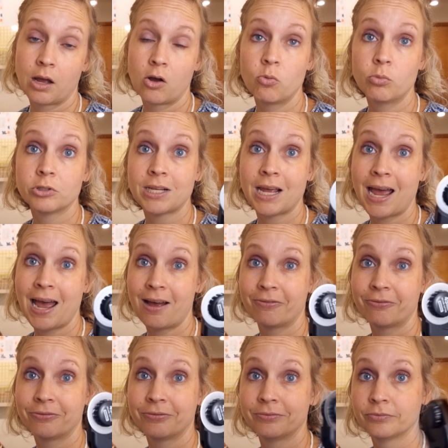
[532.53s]
almost
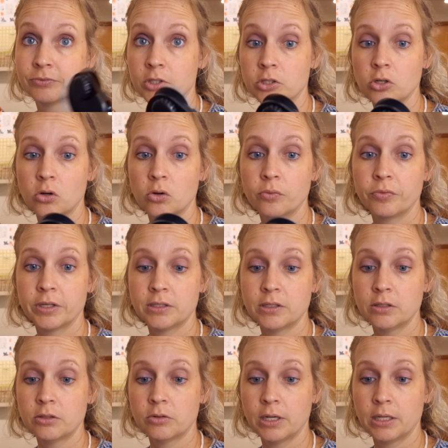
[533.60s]
half. So this
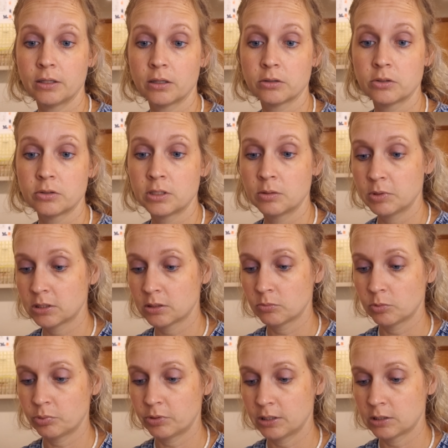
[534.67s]
is great. They also sent me some
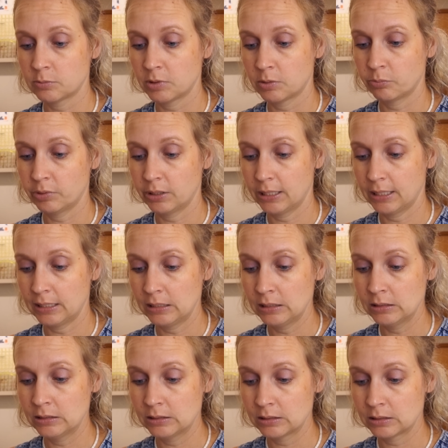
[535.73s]
replacement
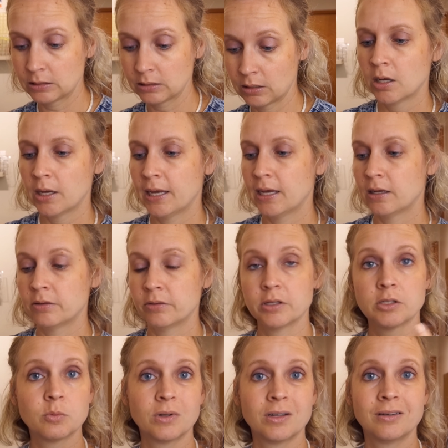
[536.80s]
blades, and
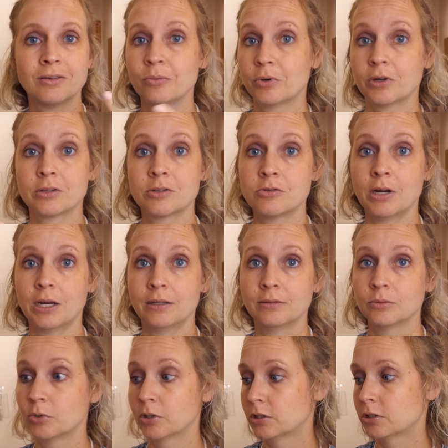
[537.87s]
this one works great,
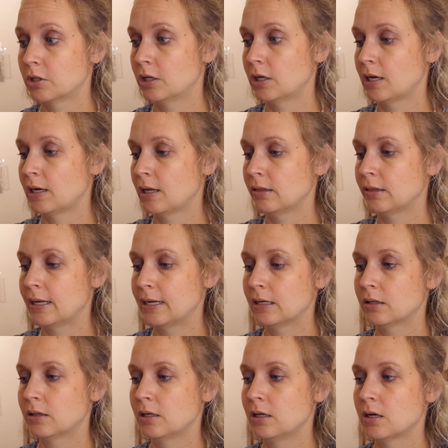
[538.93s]
works good. And I
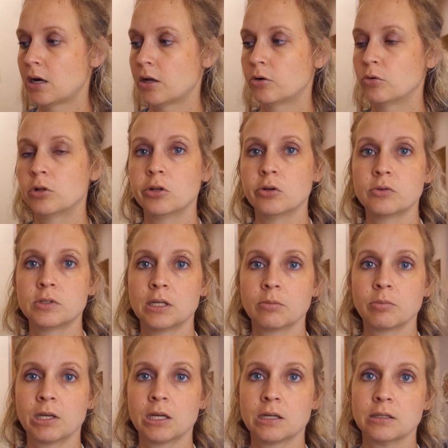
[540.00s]
like the auto closing
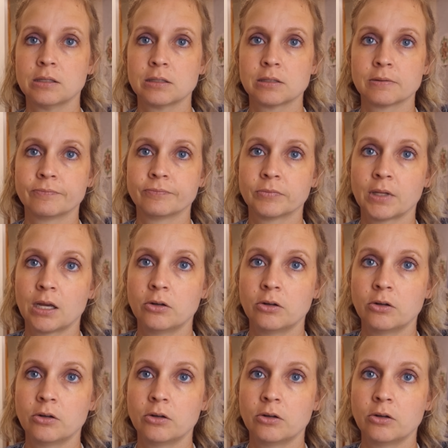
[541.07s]
because I